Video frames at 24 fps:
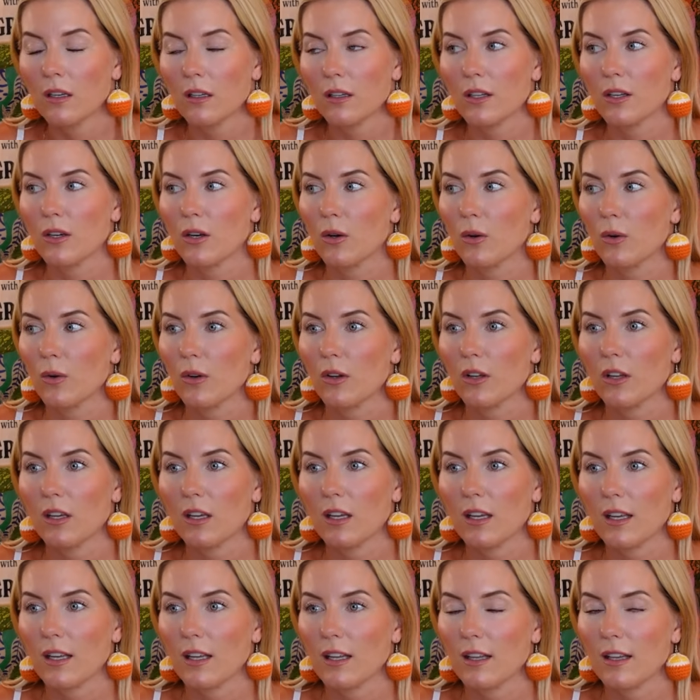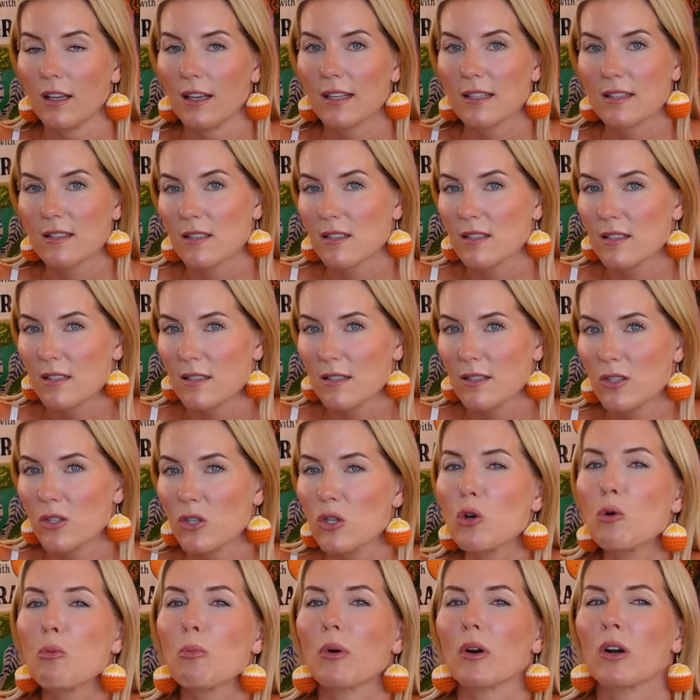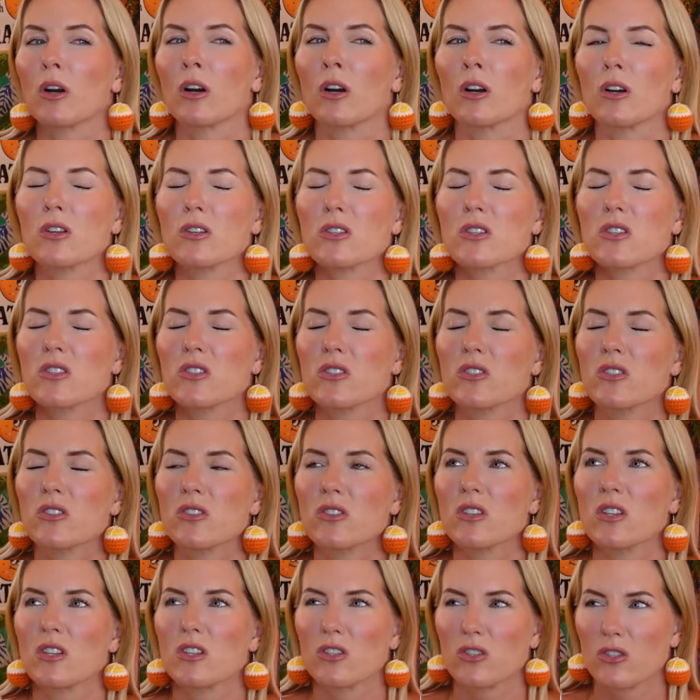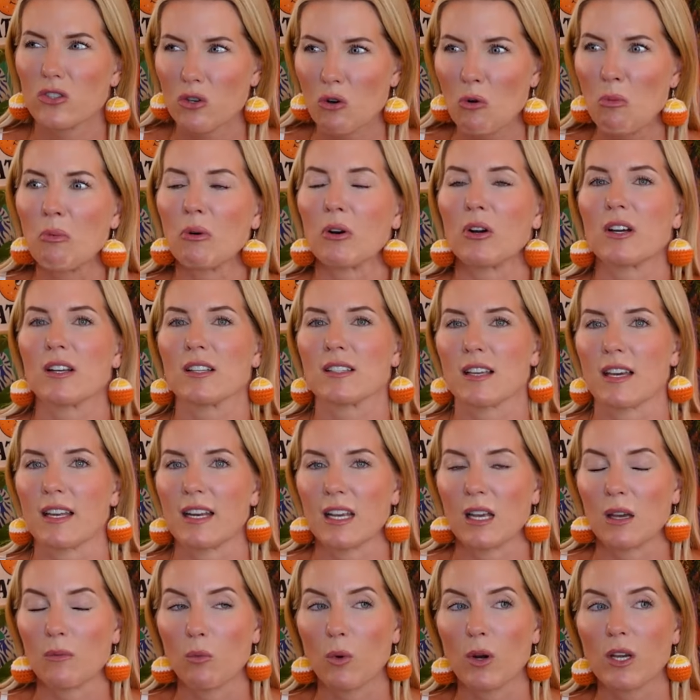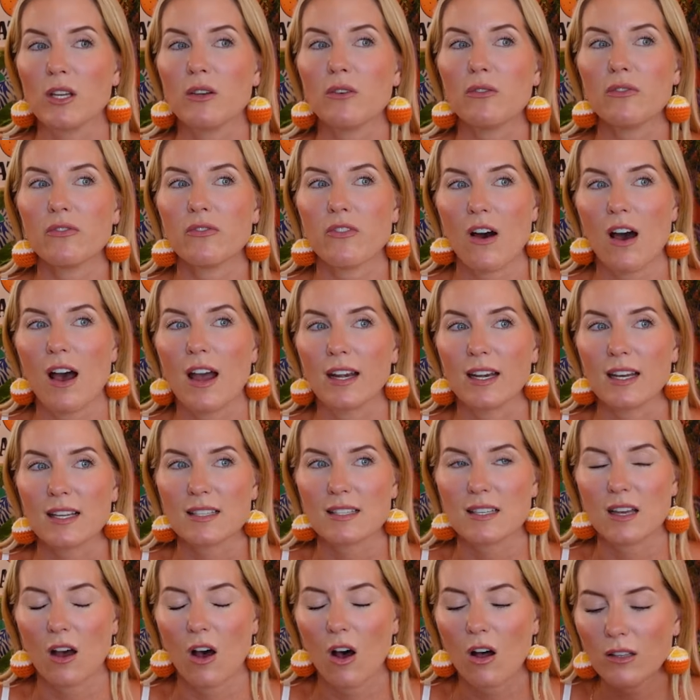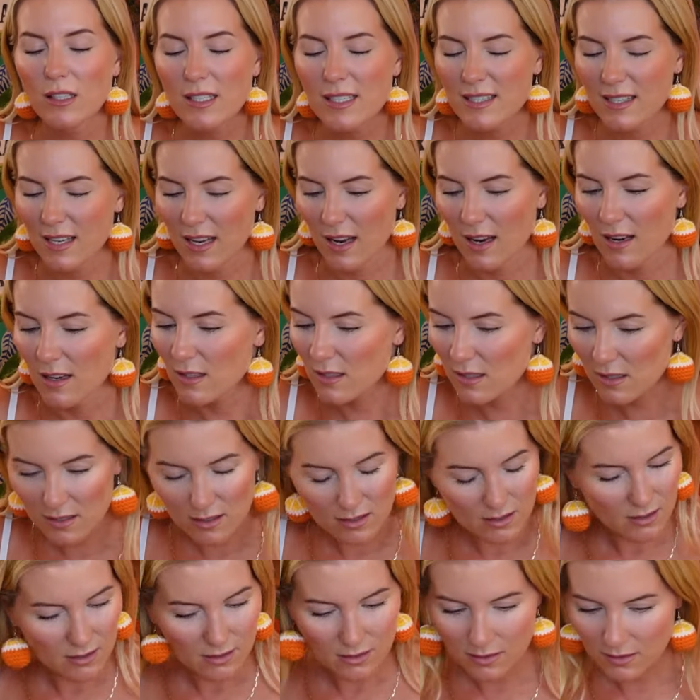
You know, it's super, super exciting. And when you find, it's all it takes